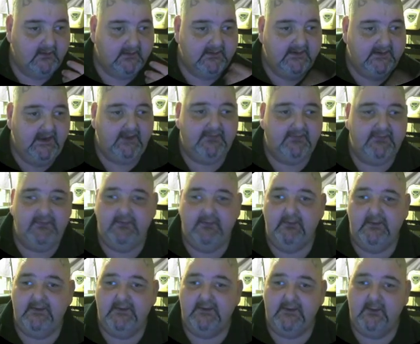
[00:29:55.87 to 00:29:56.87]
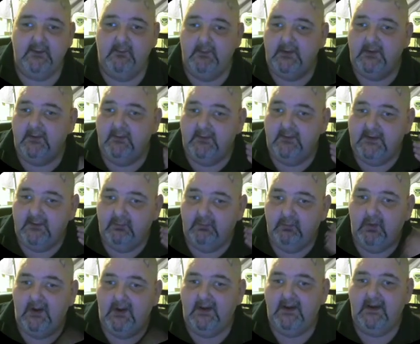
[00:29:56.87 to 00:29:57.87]
gets you in the community,
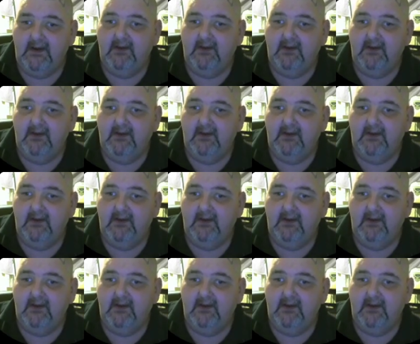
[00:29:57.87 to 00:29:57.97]
what